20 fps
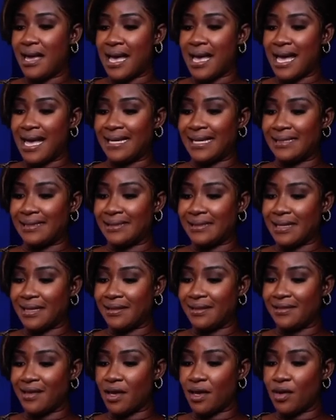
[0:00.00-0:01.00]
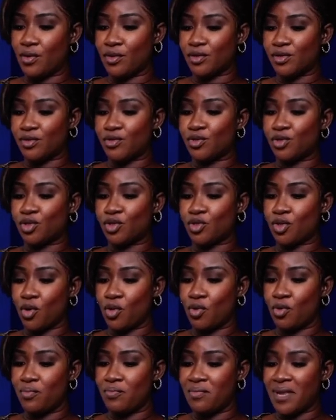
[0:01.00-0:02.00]
And they go through
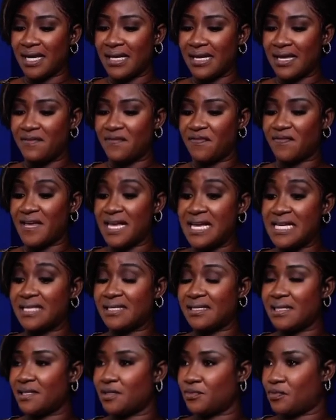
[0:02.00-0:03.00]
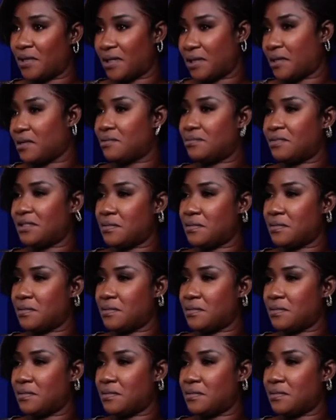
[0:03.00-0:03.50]
so many faces when it comes